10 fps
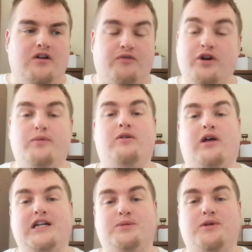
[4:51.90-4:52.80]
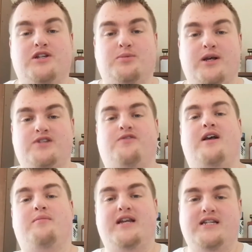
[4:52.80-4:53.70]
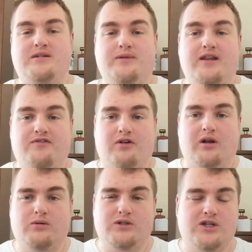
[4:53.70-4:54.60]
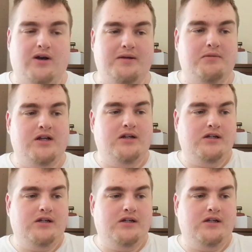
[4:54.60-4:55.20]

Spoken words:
very well liked by the Spurs fan base. He's been there for a long time.